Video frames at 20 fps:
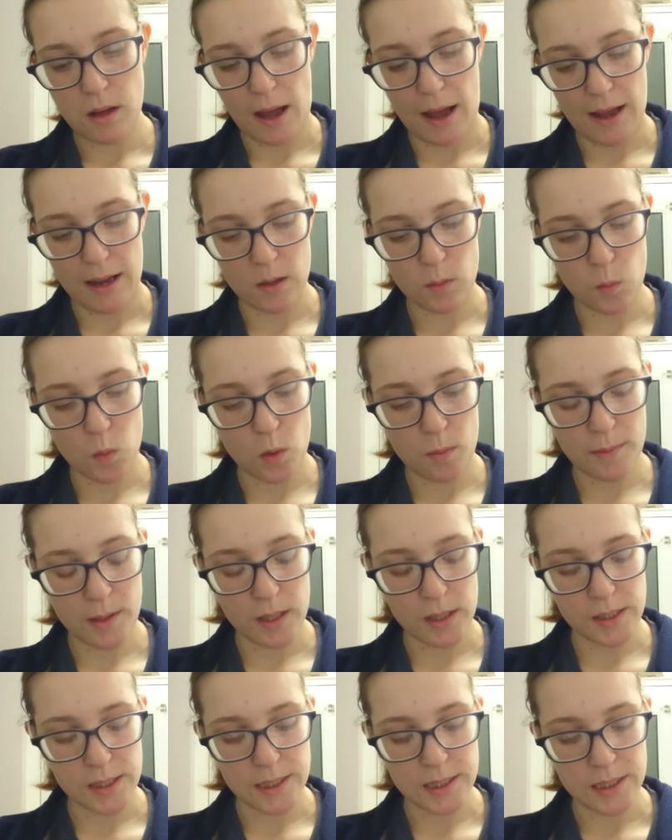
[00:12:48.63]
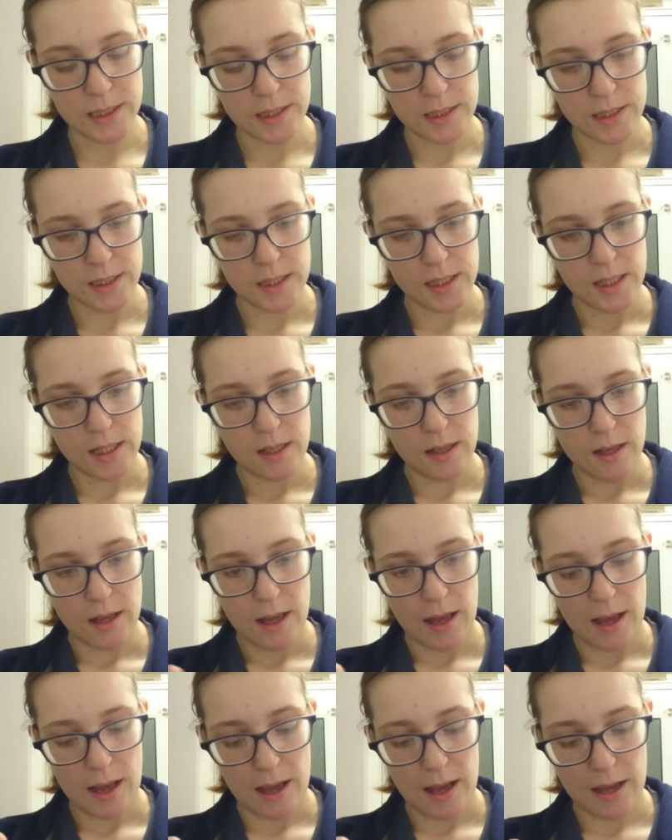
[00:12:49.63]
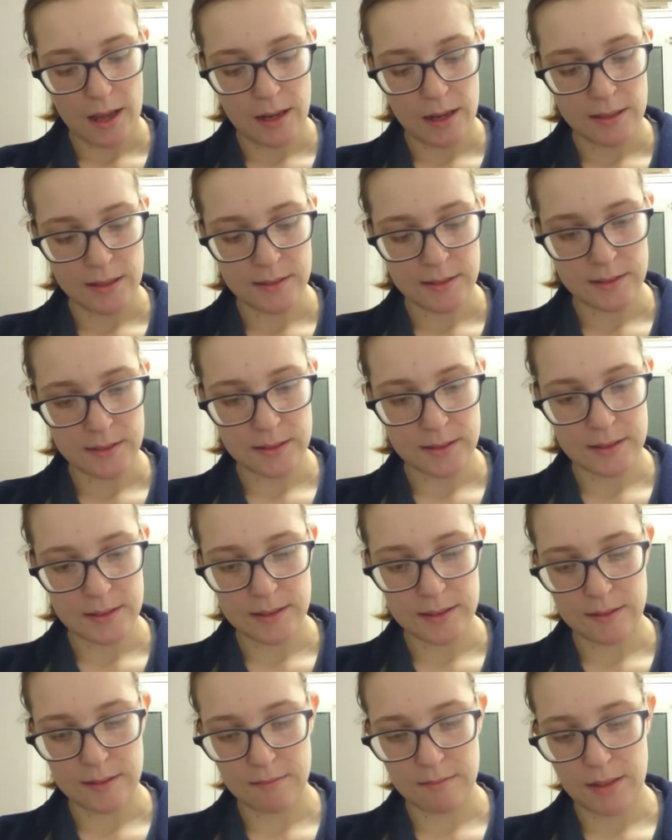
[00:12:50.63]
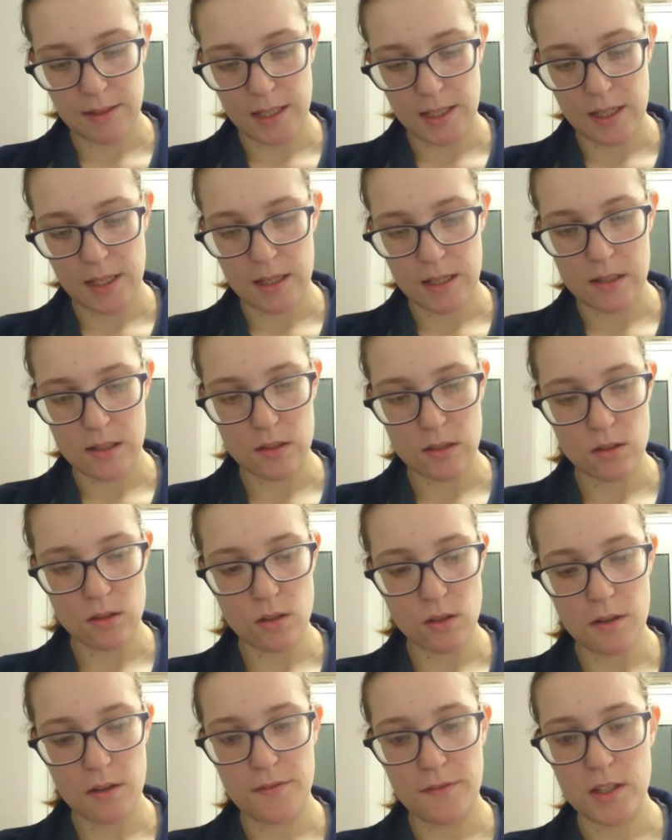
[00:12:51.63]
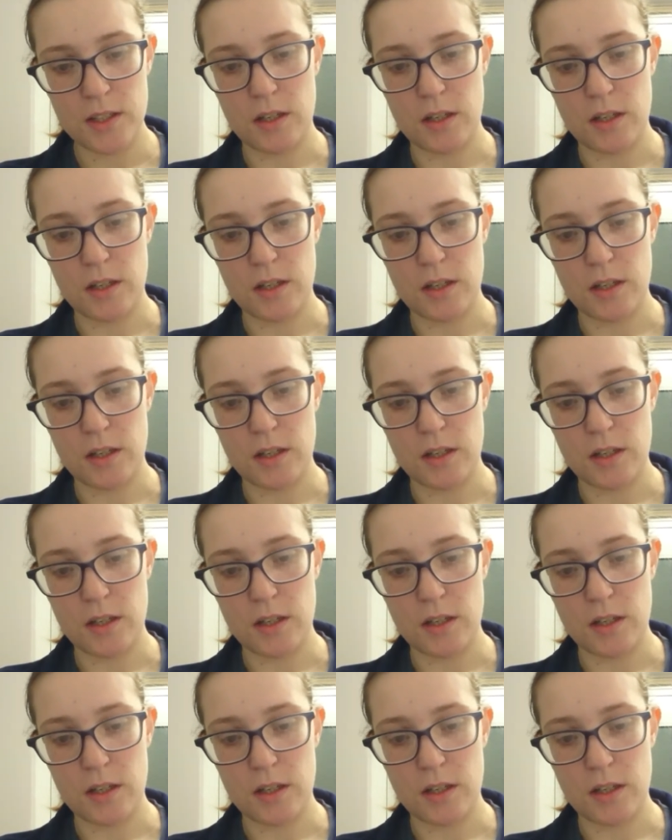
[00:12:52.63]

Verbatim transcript: hand warmer, and the sofa